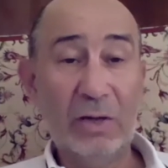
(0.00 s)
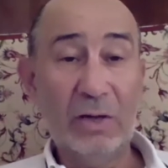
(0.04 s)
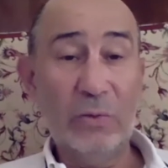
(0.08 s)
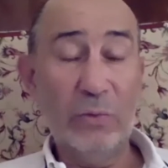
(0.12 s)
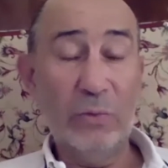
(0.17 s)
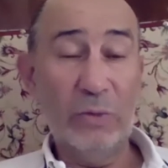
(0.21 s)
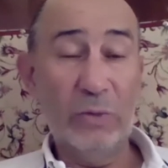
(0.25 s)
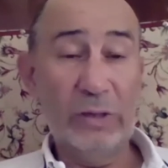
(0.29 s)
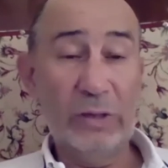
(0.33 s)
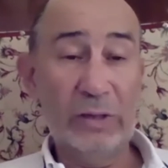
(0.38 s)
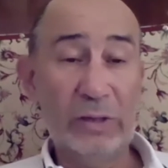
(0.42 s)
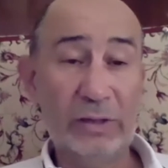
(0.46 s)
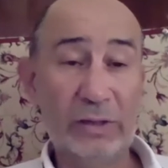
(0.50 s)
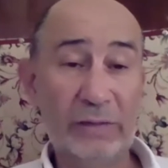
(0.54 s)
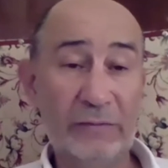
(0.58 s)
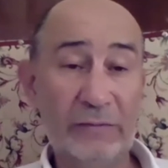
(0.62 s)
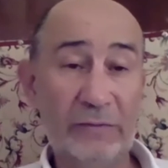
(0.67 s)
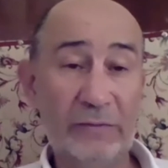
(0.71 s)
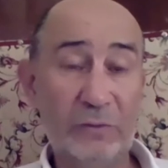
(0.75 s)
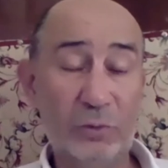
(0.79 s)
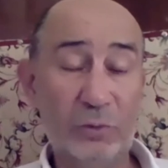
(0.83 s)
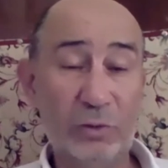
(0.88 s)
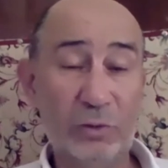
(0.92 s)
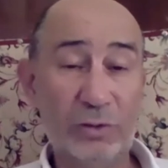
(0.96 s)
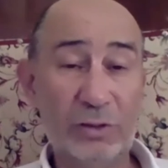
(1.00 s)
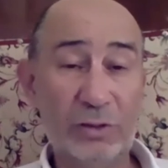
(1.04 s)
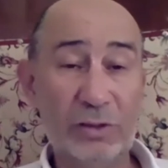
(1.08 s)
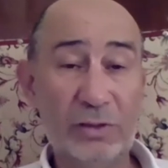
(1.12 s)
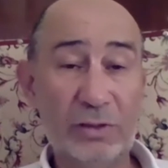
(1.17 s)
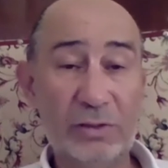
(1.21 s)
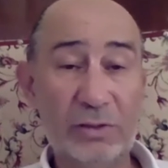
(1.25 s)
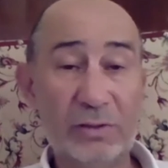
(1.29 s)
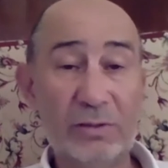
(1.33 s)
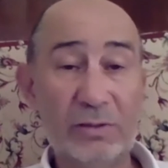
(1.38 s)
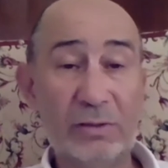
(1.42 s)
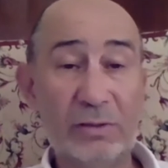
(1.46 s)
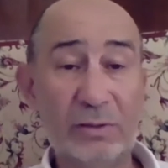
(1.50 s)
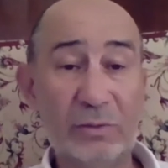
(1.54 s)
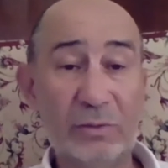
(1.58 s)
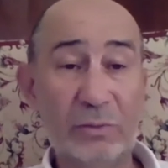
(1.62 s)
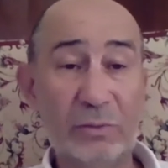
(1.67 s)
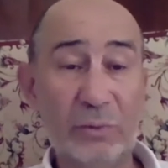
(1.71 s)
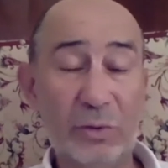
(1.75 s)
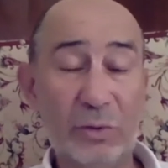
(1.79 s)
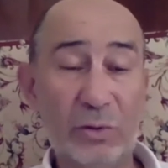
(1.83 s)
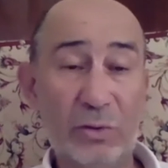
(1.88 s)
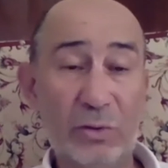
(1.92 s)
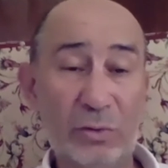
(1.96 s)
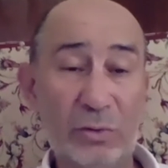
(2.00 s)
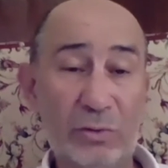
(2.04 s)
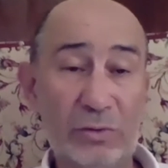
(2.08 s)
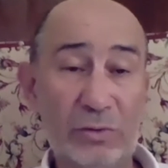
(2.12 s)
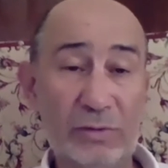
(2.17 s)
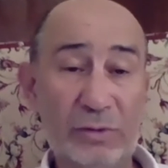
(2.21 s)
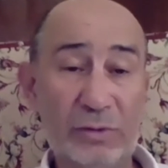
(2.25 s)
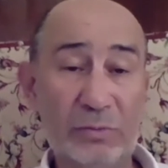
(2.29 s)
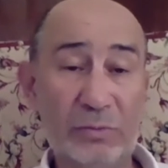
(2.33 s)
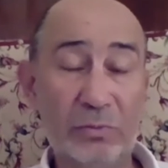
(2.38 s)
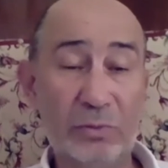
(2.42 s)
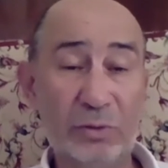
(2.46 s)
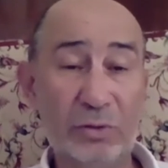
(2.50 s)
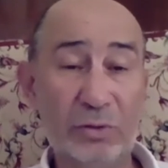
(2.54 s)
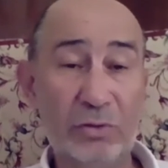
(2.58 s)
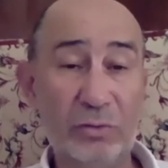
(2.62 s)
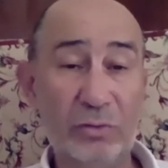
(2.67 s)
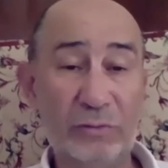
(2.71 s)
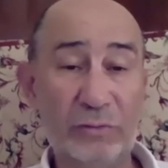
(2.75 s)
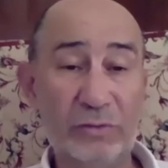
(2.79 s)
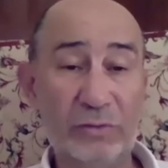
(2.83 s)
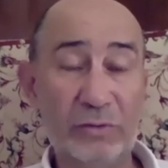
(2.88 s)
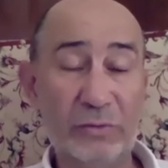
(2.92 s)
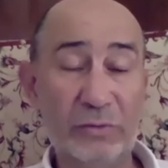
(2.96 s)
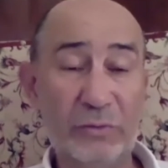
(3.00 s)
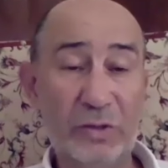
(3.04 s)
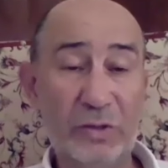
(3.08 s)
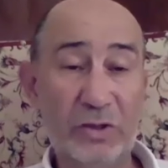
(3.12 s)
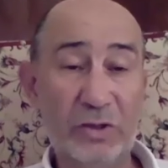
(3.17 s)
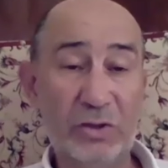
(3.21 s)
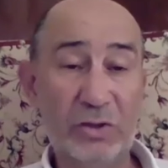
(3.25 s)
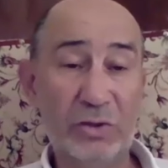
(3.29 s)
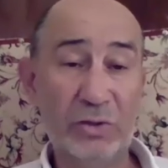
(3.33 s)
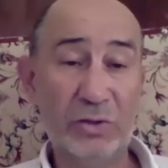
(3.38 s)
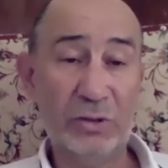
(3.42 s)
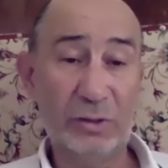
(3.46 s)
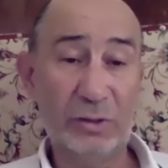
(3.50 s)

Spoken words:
where left forces were on the border of the victory,